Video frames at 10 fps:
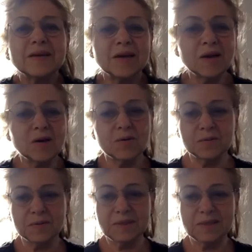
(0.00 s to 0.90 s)
Oh,
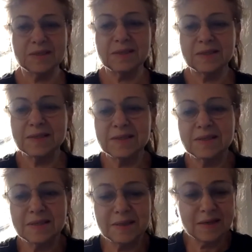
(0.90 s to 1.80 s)
this is this
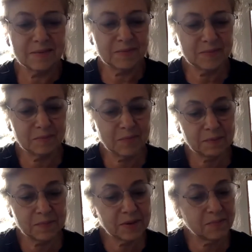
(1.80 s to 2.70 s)
is uh,
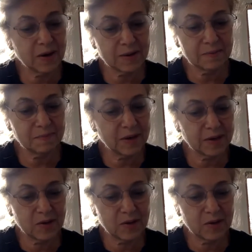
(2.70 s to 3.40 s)
might be my my